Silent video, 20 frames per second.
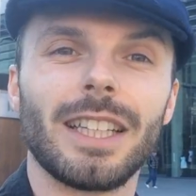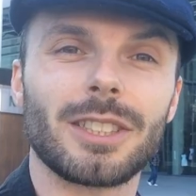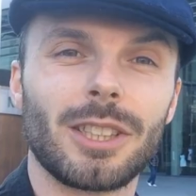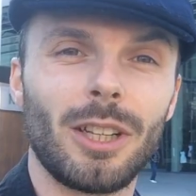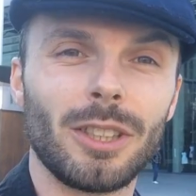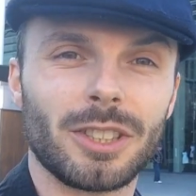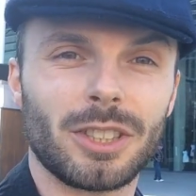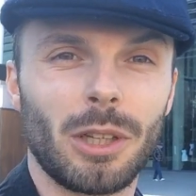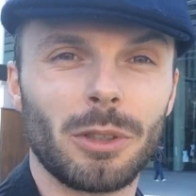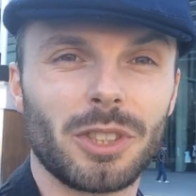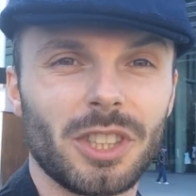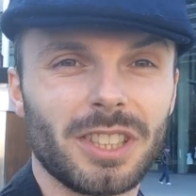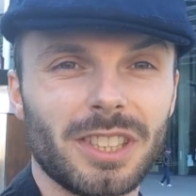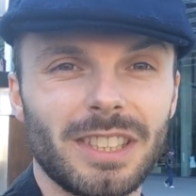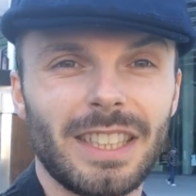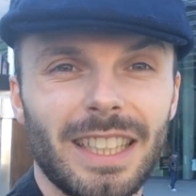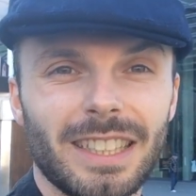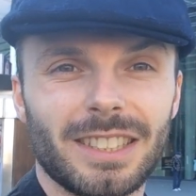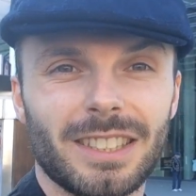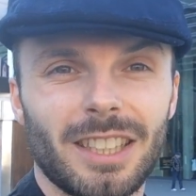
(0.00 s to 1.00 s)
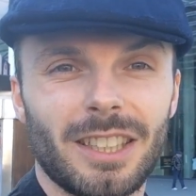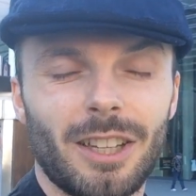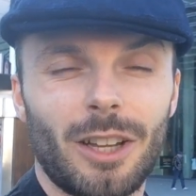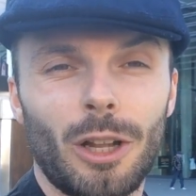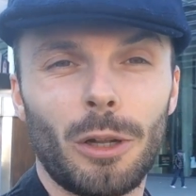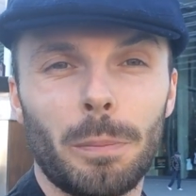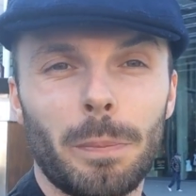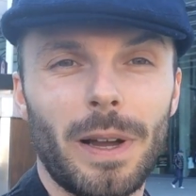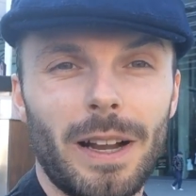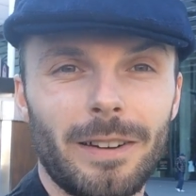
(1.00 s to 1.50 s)
It's also just next to the
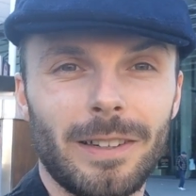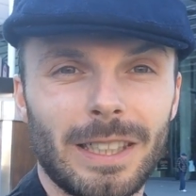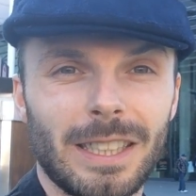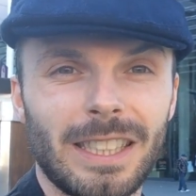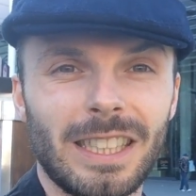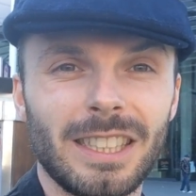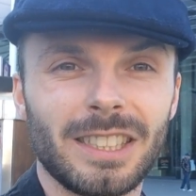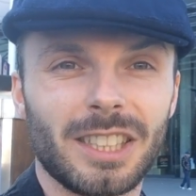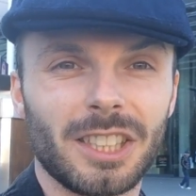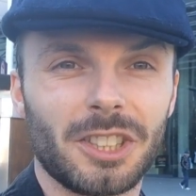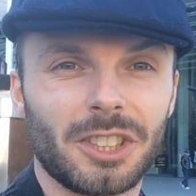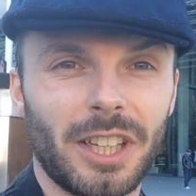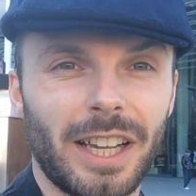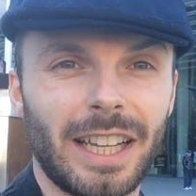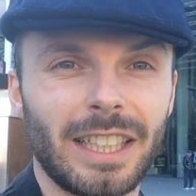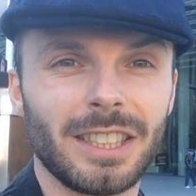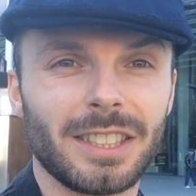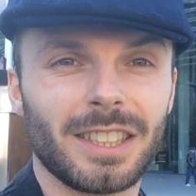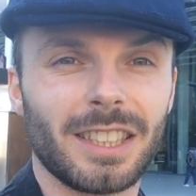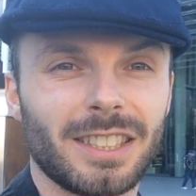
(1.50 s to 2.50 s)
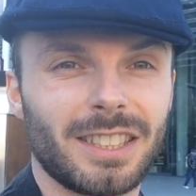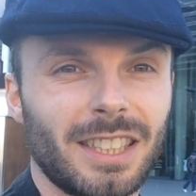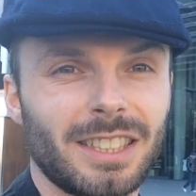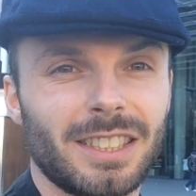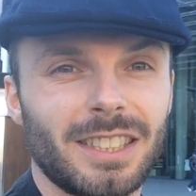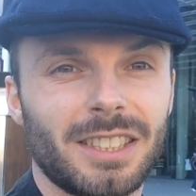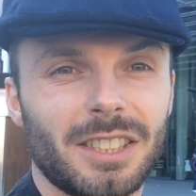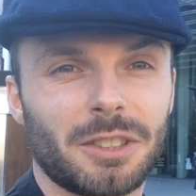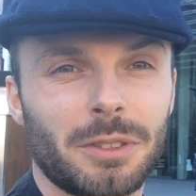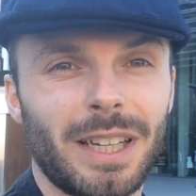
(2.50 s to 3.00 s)
Hull Paragon Interchange, the
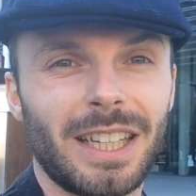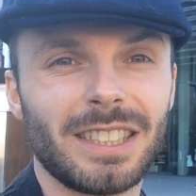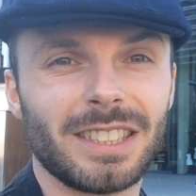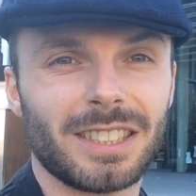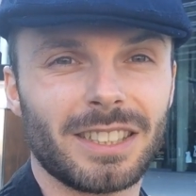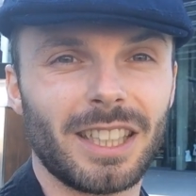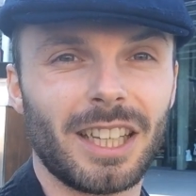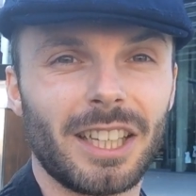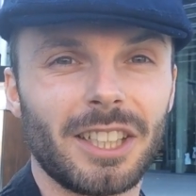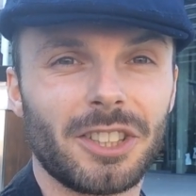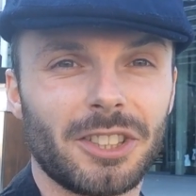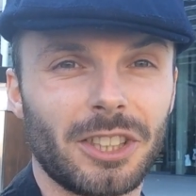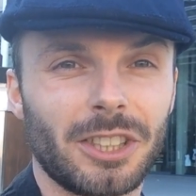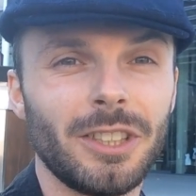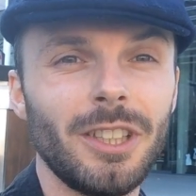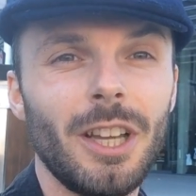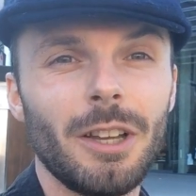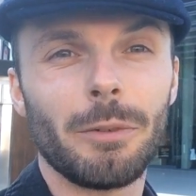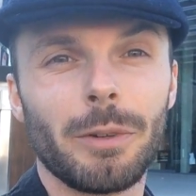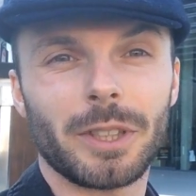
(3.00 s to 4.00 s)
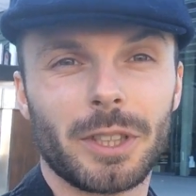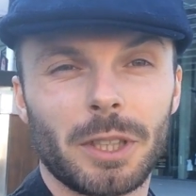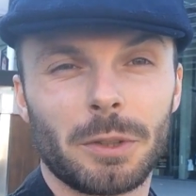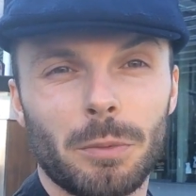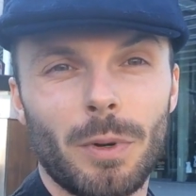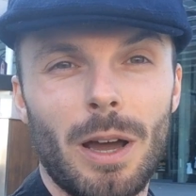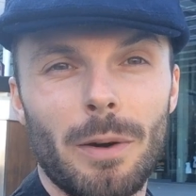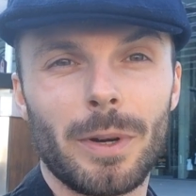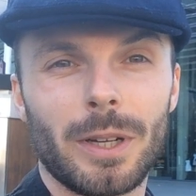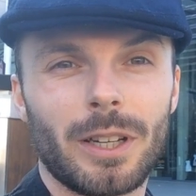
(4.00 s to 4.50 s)
city's train station, which
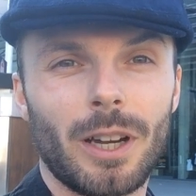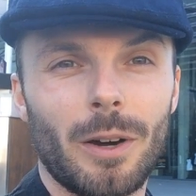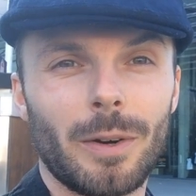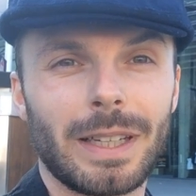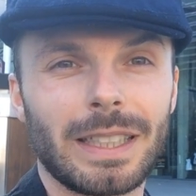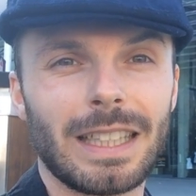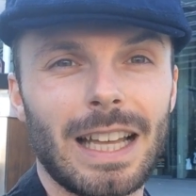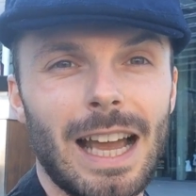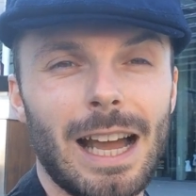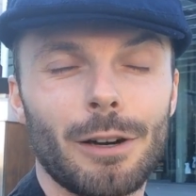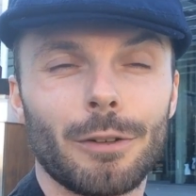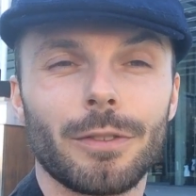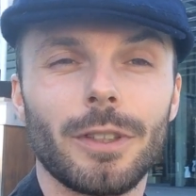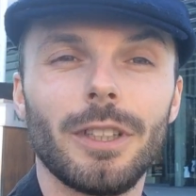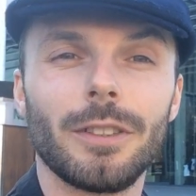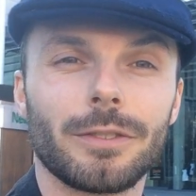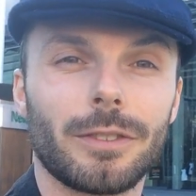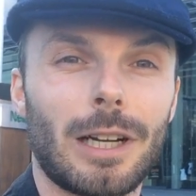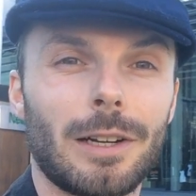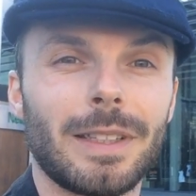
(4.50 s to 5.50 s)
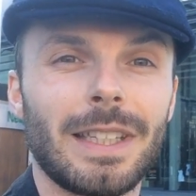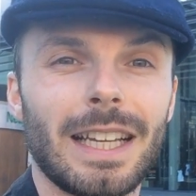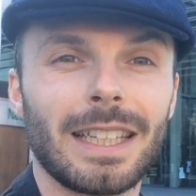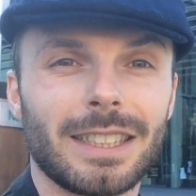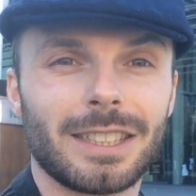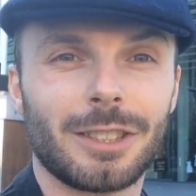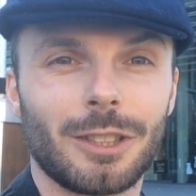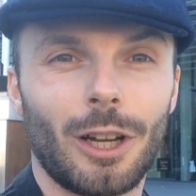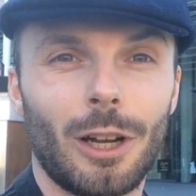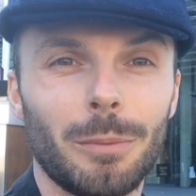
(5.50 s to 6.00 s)
is where we're going now for our
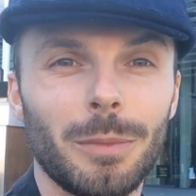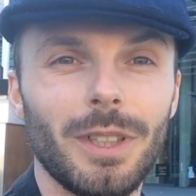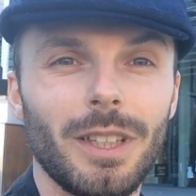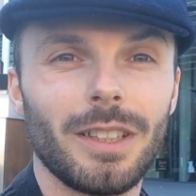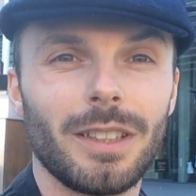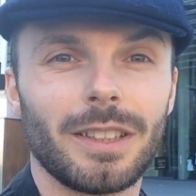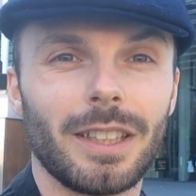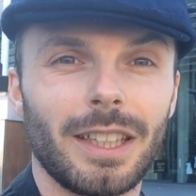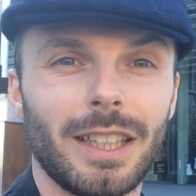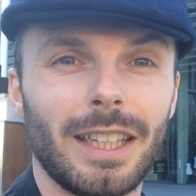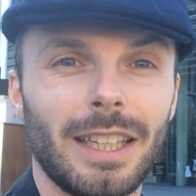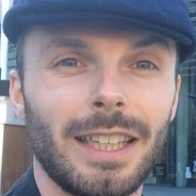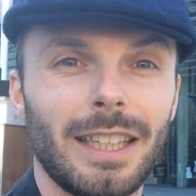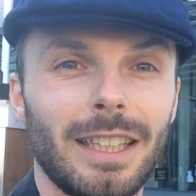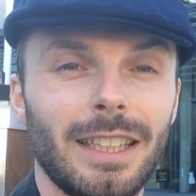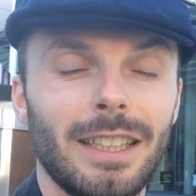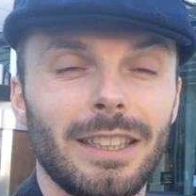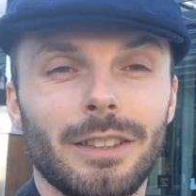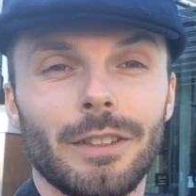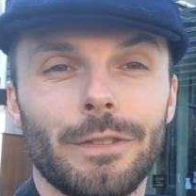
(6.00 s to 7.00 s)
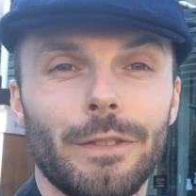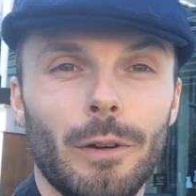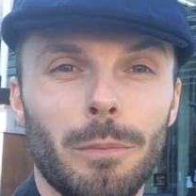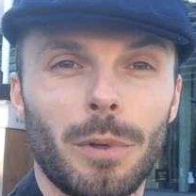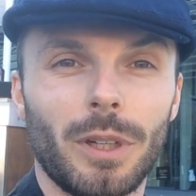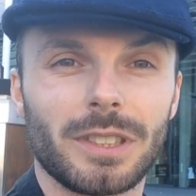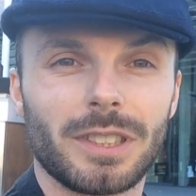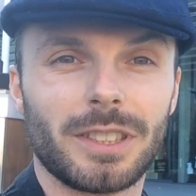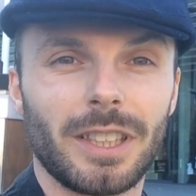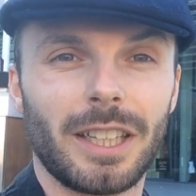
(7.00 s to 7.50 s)
next stop, the
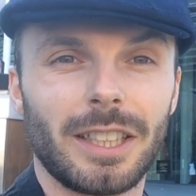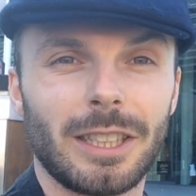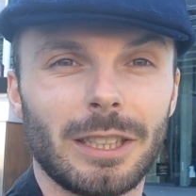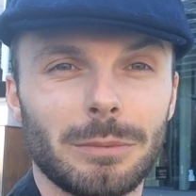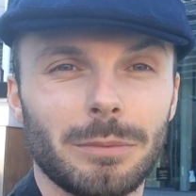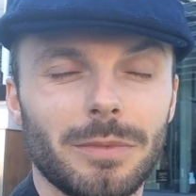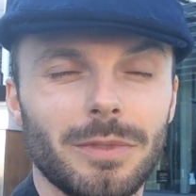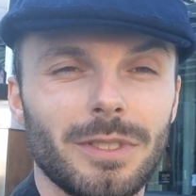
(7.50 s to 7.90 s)
football stadium.